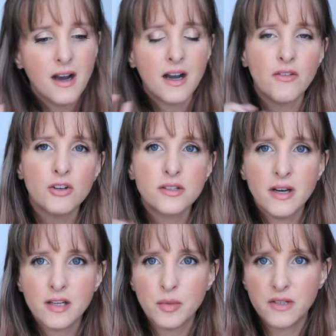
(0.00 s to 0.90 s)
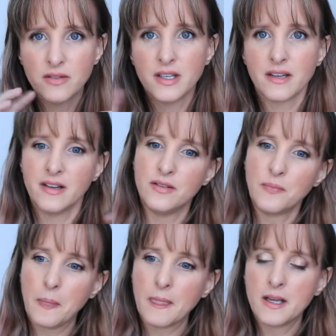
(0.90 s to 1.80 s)
I've also had a bit of like a
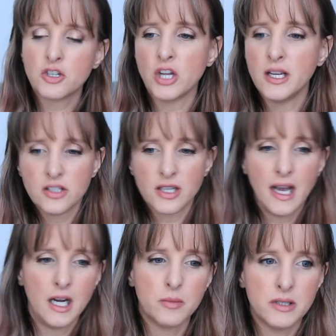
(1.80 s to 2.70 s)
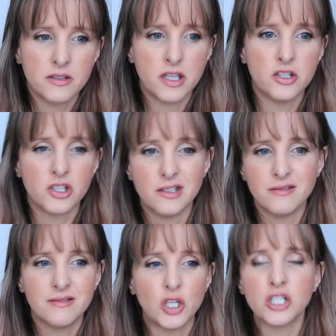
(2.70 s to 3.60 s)
change in habit, change
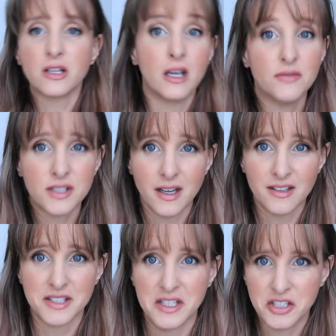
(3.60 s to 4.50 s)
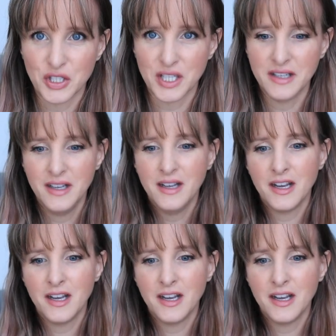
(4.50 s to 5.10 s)
in lifestyle essentially.